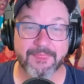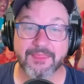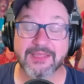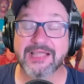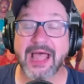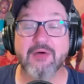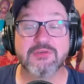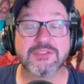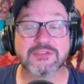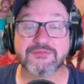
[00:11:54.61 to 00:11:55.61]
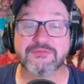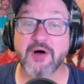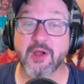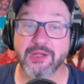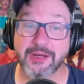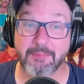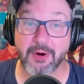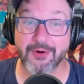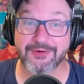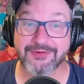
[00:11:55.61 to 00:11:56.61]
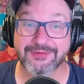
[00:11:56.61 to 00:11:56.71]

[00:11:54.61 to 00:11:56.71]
This house is falling apart.